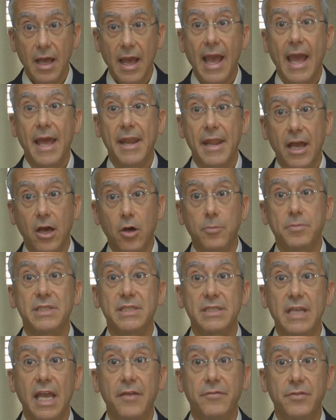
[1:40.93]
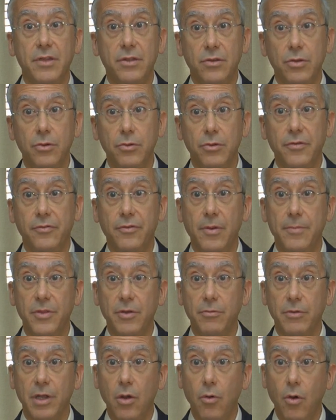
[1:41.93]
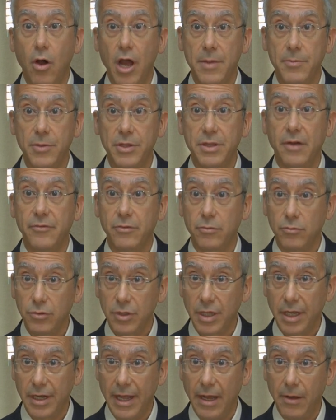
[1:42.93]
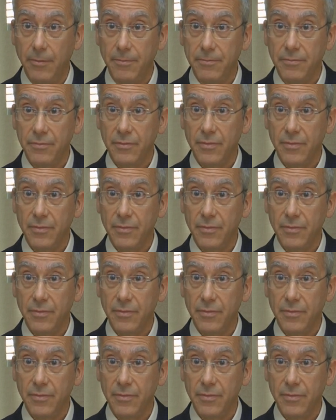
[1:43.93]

and help save the tooth from the requirement of a root canal.